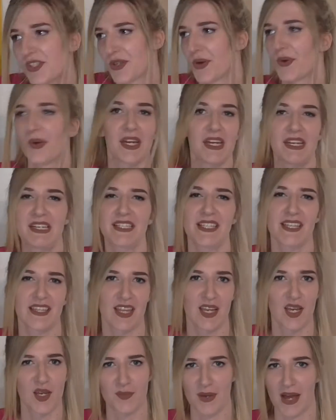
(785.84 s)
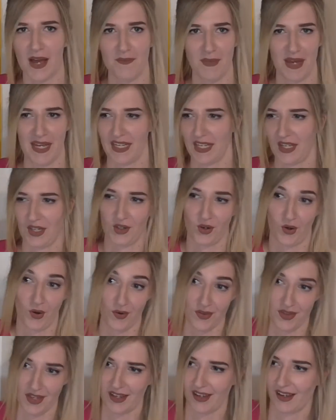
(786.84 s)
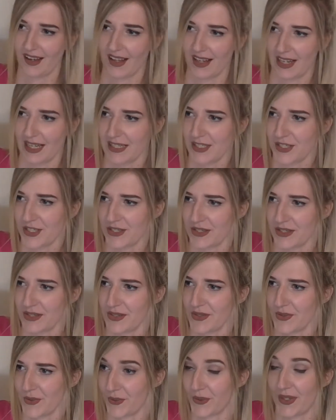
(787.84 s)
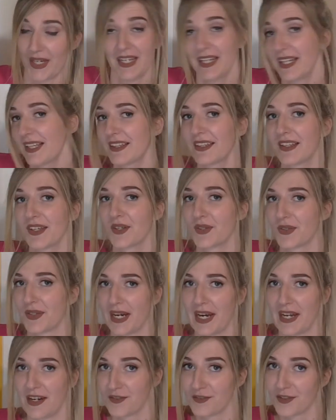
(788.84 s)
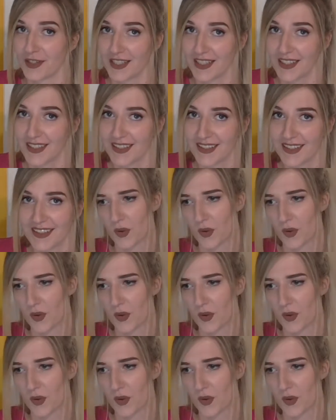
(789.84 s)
So here's the thing about making clothing, collections, or anything creative really.